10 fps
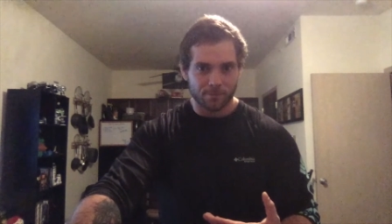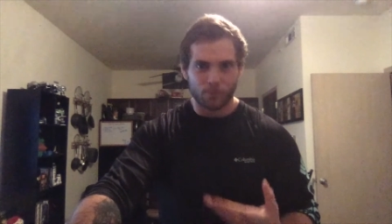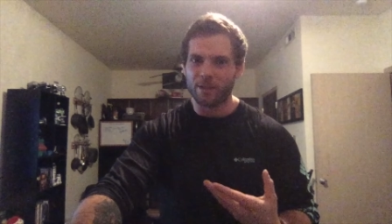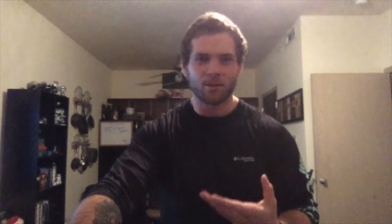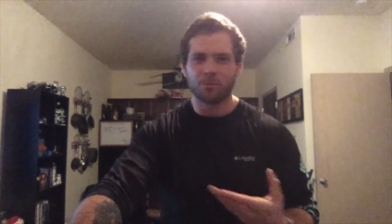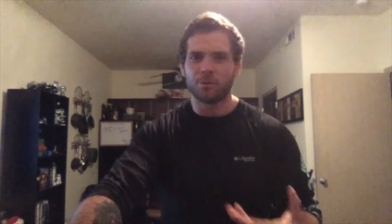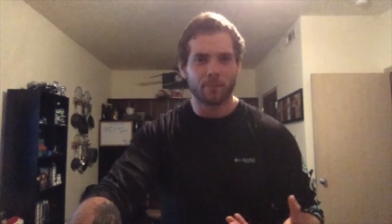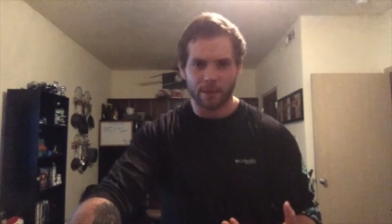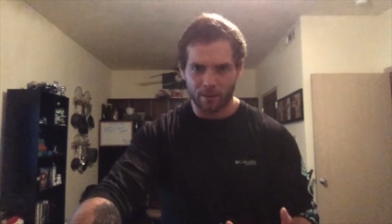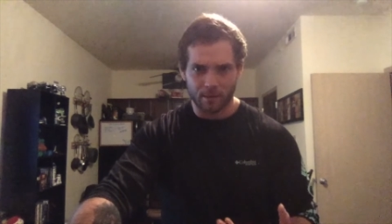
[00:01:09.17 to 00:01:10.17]
We don't do
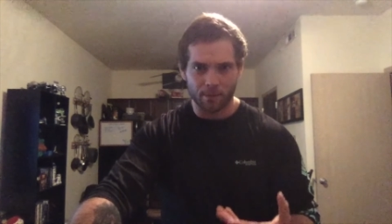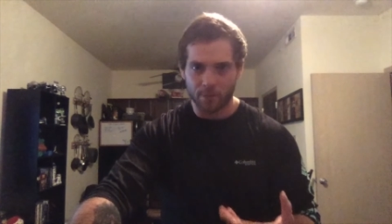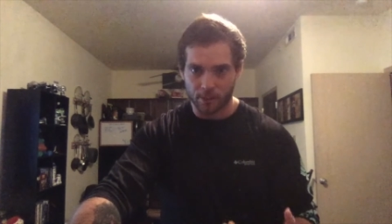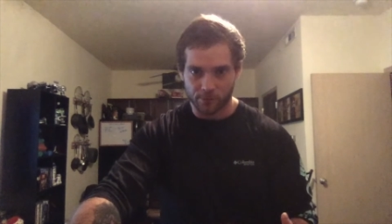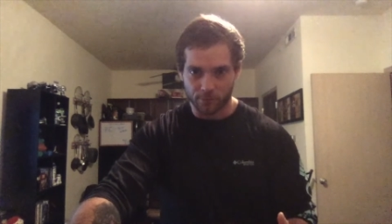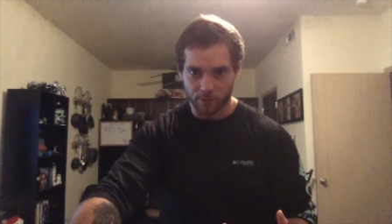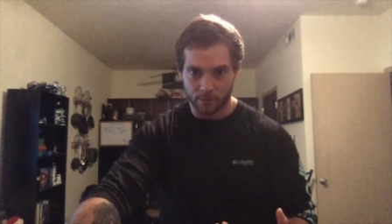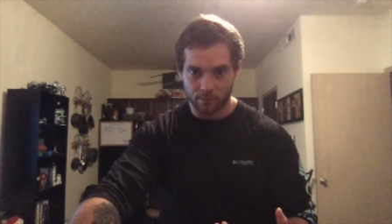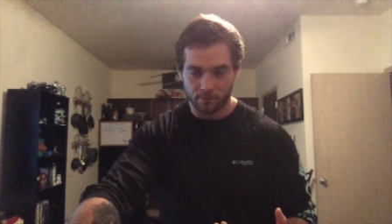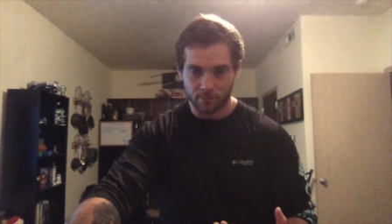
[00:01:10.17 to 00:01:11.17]
anything peacefully.
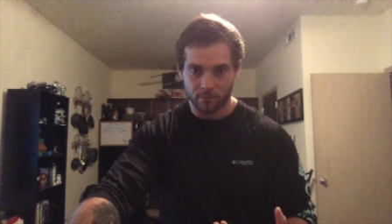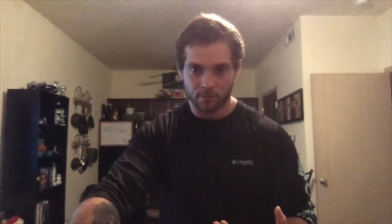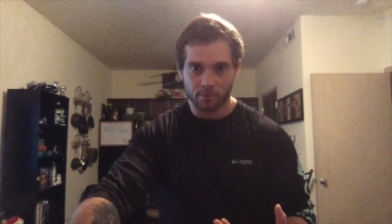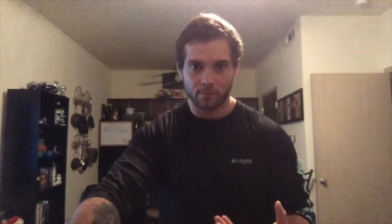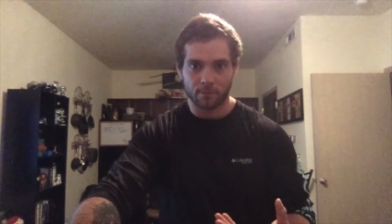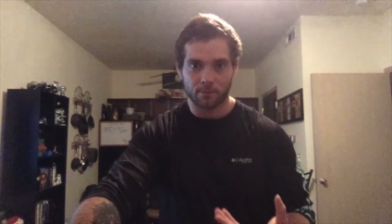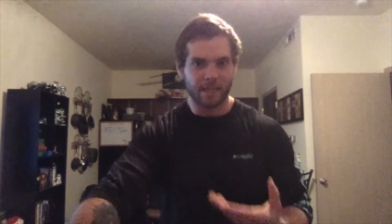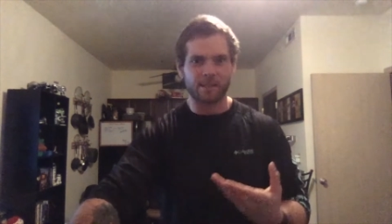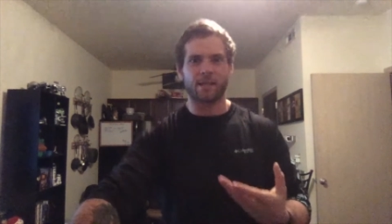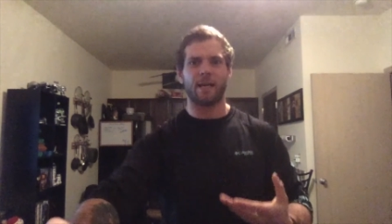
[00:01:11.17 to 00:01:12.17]

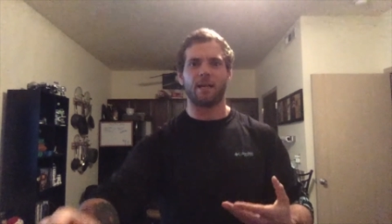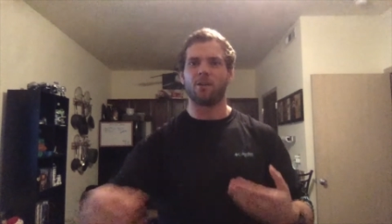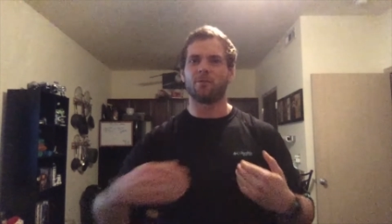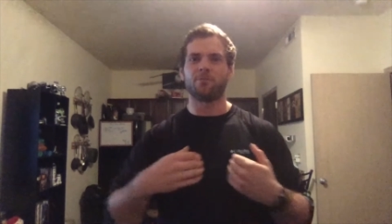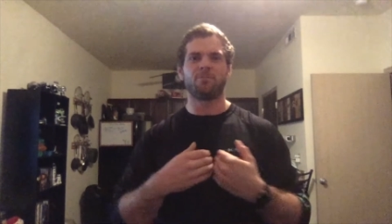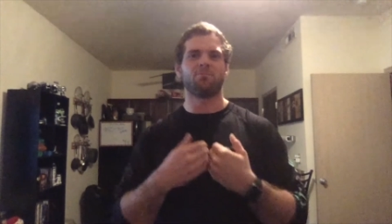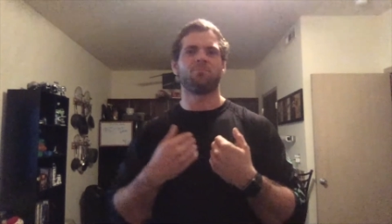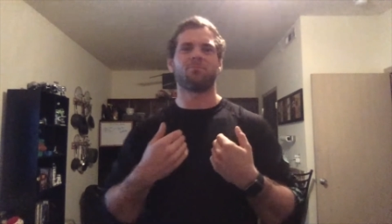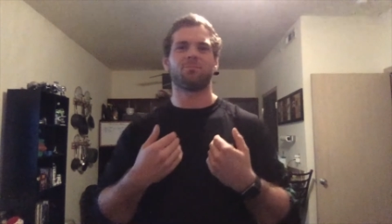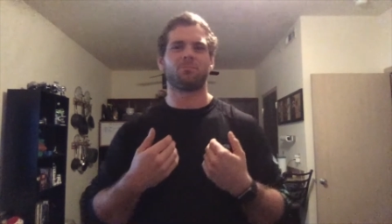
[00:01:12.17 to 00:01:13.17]
That's kind of
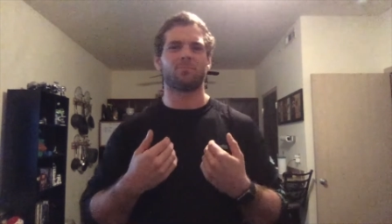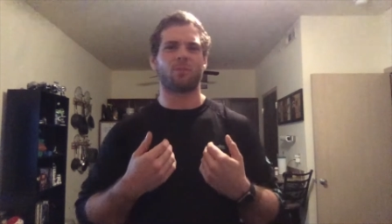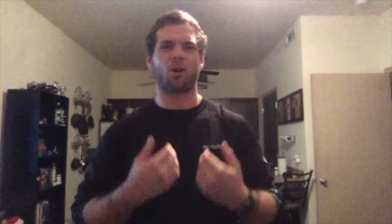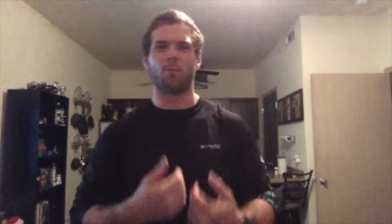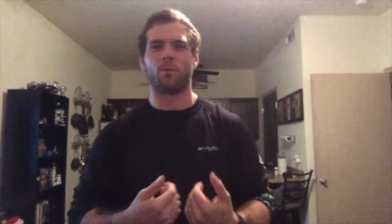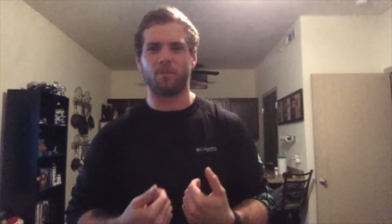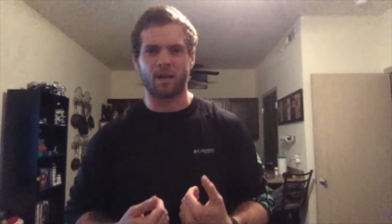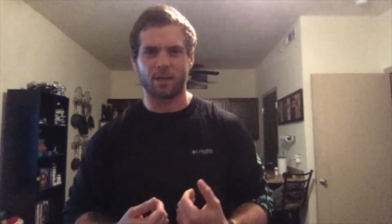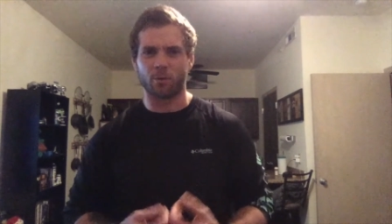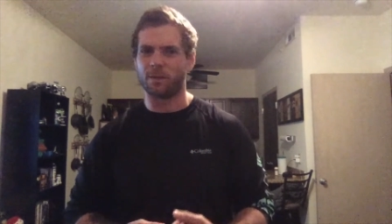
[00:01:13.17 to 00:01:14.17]
our
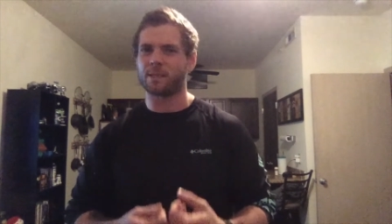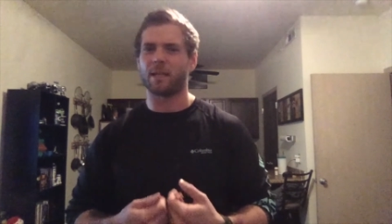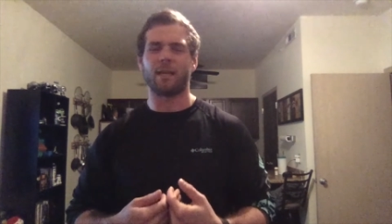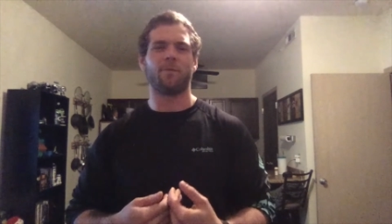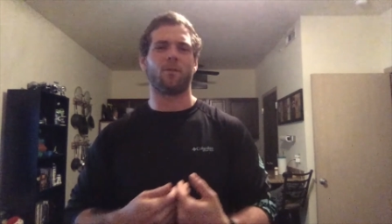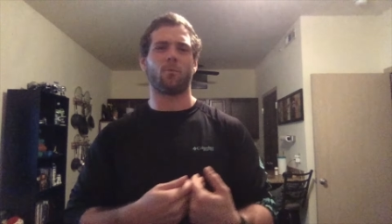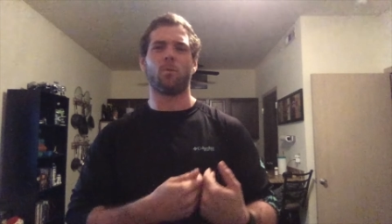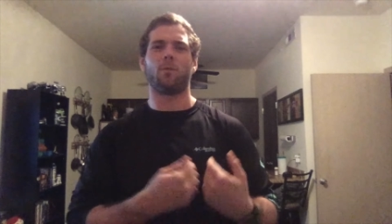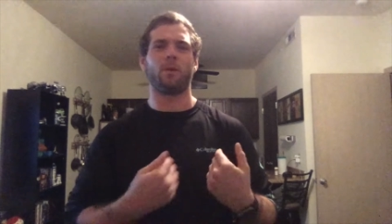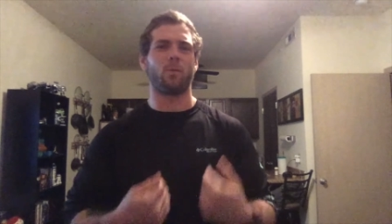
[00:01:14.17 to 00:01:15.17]
bravado. It's kind of
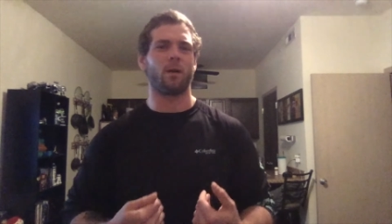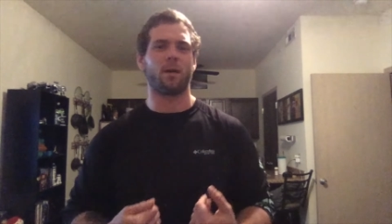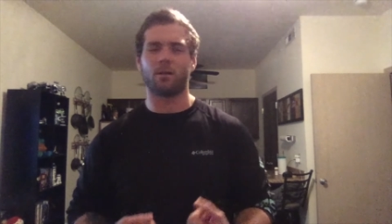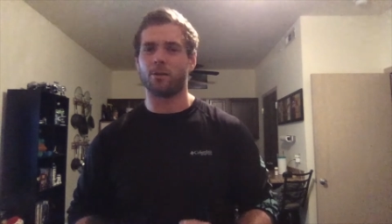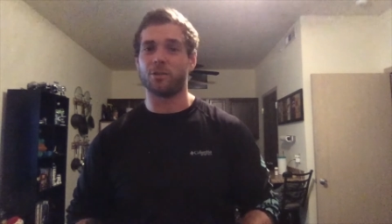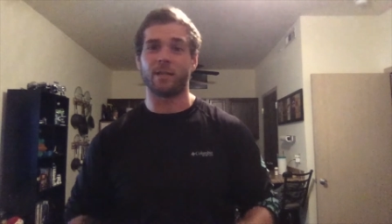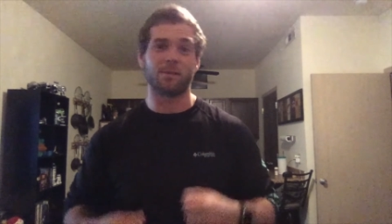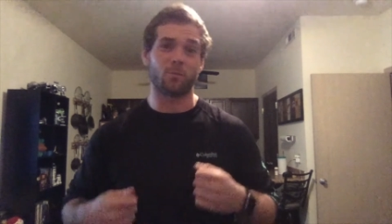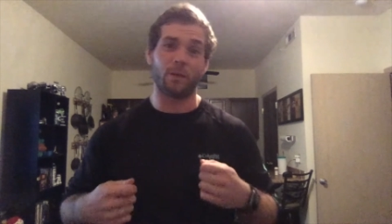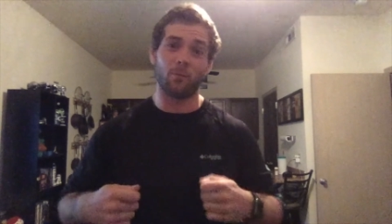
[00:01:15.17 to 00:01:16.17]
what we wear on our
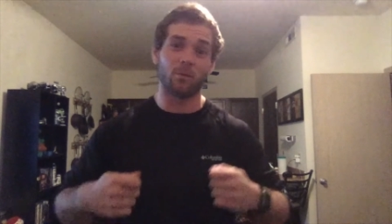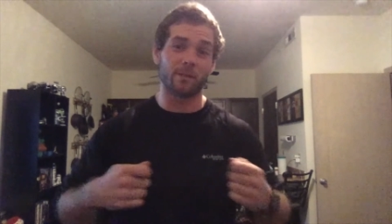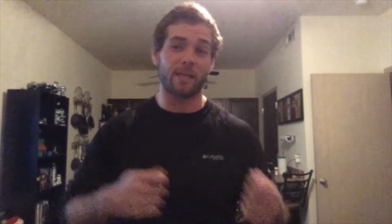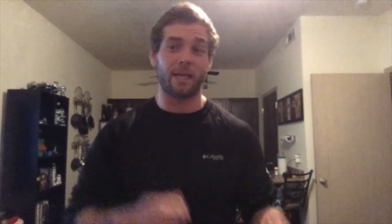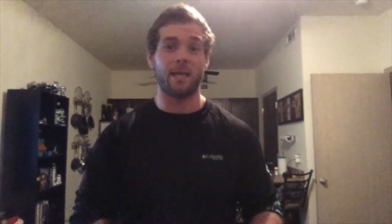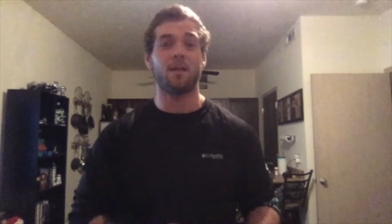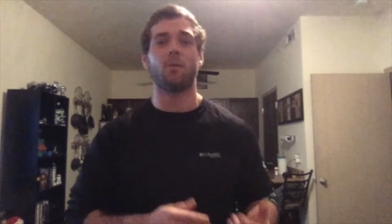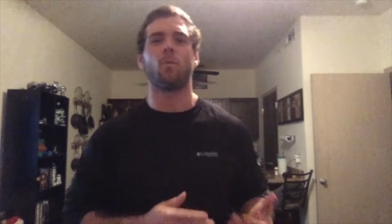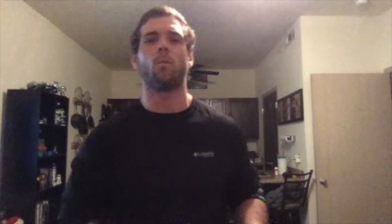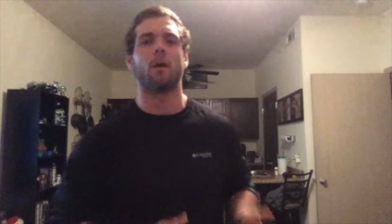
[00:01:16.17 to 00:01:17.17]
chest. We will take
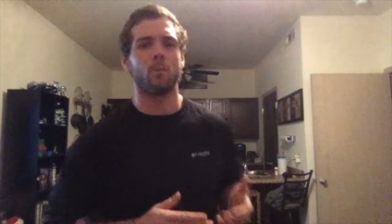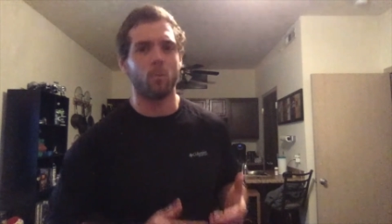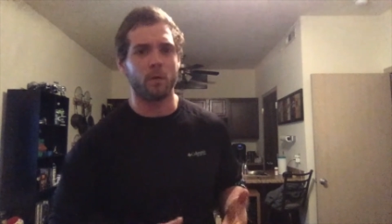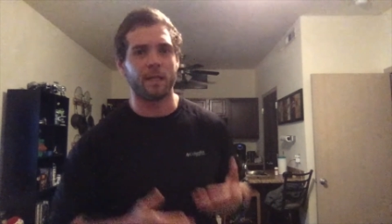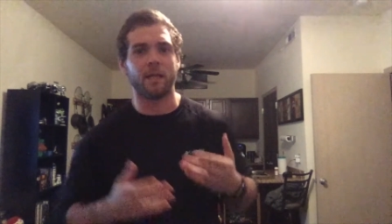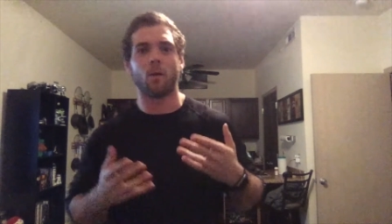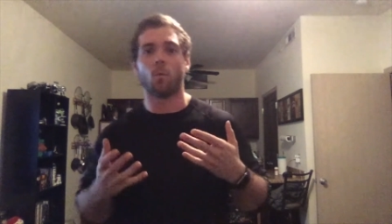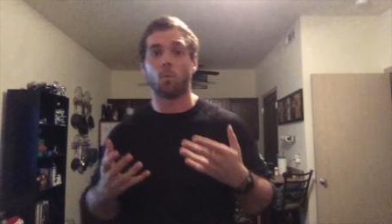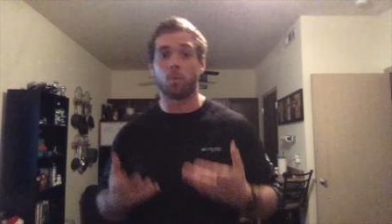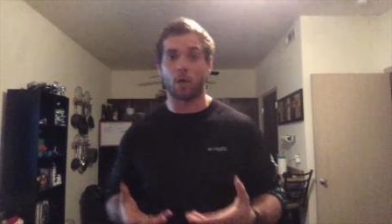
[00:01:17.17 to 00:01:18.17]
what we
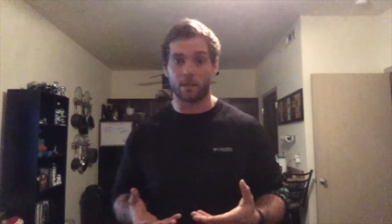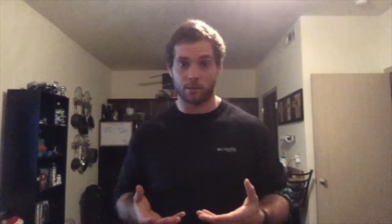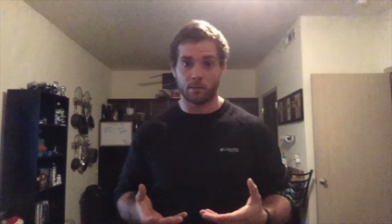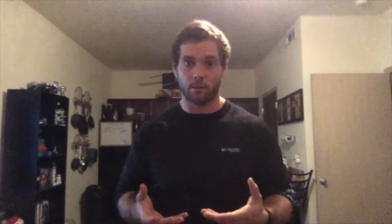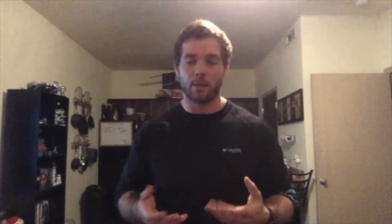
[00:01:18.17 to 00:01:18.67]
want.